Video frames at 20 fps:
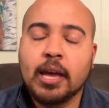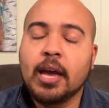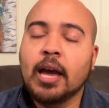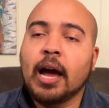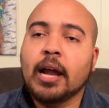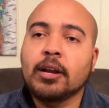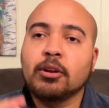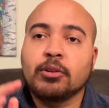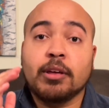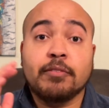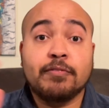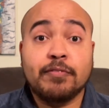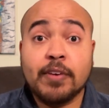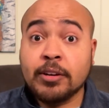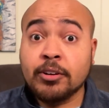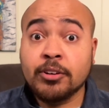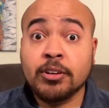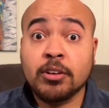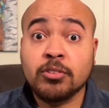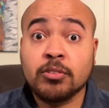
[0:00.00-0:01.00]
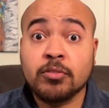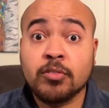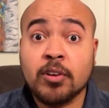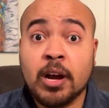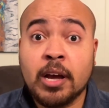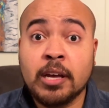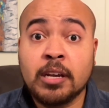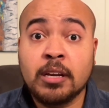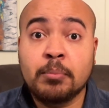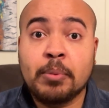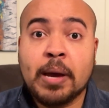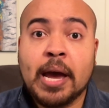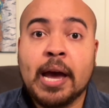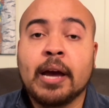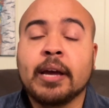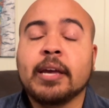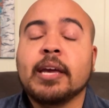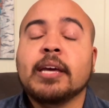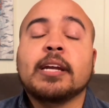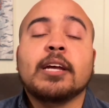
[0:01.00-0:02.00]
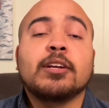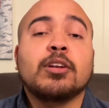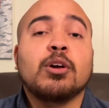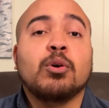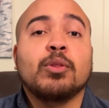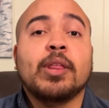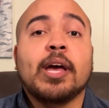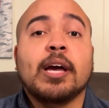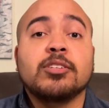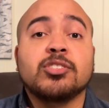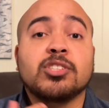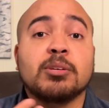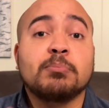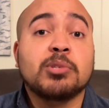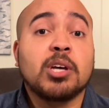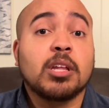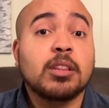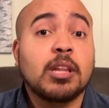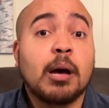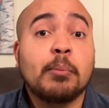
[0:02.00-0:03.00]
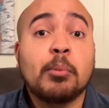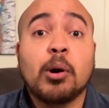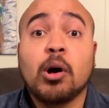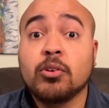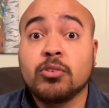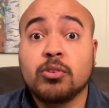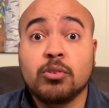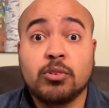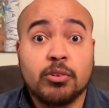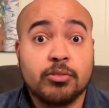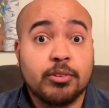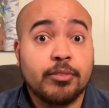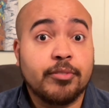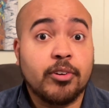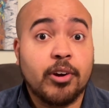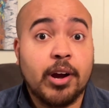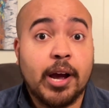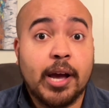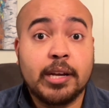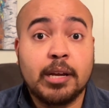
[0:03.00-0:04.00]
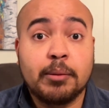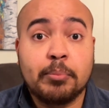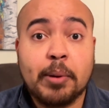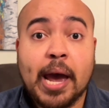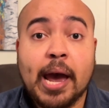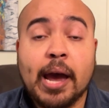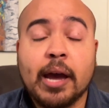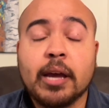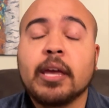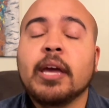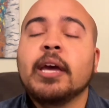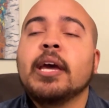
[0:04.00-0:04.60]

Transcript: I know that Fender does a variety pack, and I know that Jim Dunlop also does a variety pack.